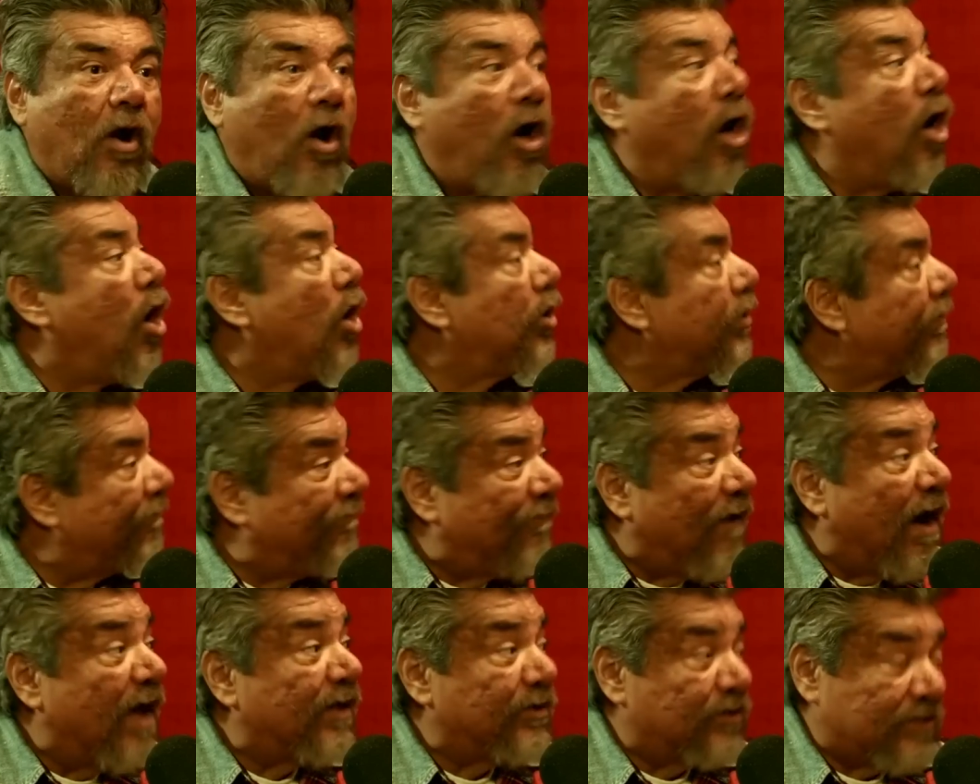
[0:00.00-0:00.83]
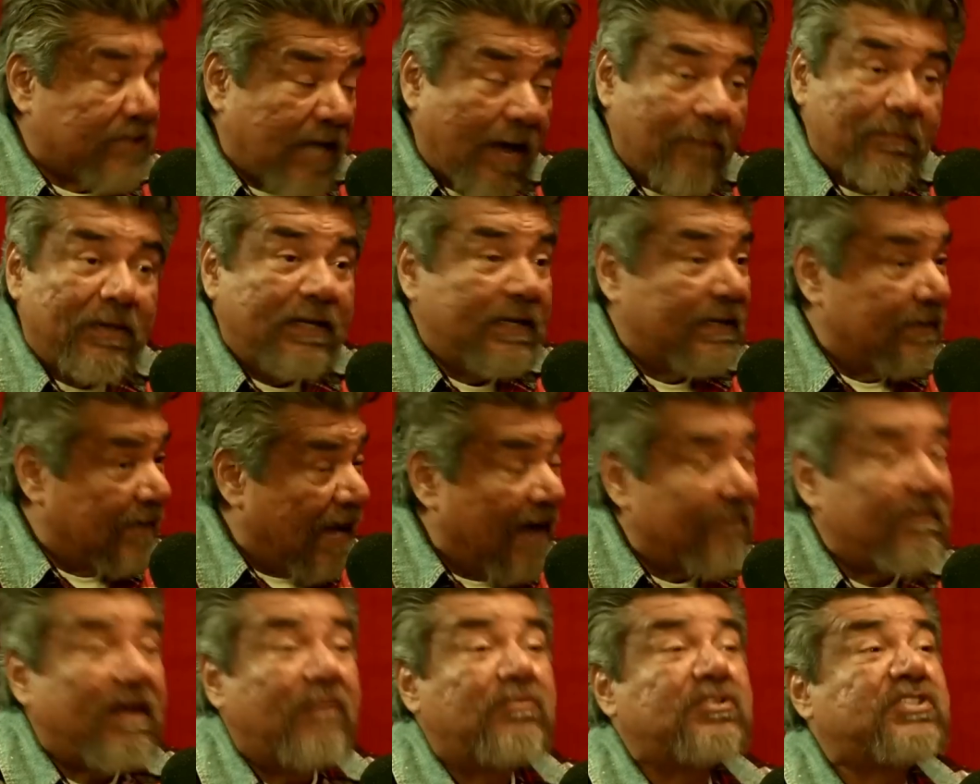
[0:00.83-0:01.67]
all the fathers, I mean,
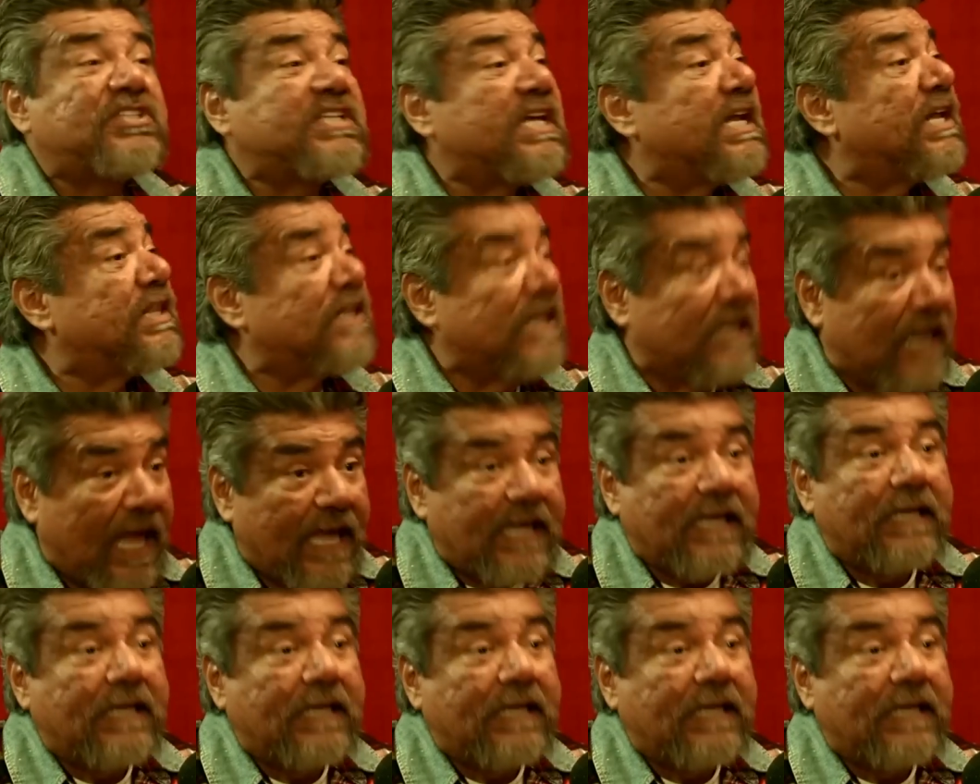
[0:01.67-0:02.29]
I've never seen anything like